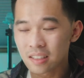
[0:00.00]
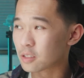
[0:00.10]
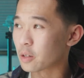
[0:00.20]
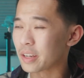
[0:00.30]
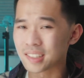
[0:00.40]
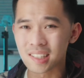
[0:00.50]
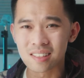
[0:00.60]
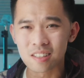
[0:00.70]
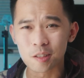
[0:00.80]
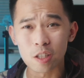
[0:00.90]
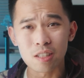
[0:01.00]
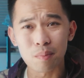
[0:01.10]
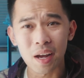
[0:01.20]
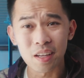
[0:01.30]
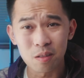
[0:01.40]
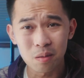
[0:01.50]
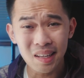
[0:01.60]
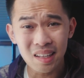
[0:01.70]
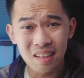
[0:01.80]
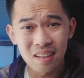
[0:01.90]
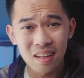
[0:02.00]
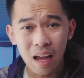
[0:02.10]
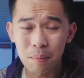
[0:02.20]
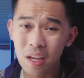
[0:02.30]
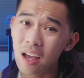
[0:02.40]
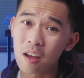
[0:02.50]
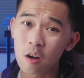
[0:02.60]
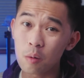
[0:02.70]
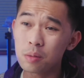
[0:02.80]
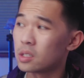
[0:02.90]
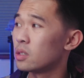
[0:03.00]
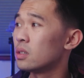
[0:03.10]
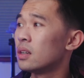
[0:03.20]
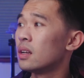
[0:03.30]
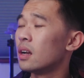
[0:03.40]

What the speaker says: So is this just my unit? I mean, I hope so.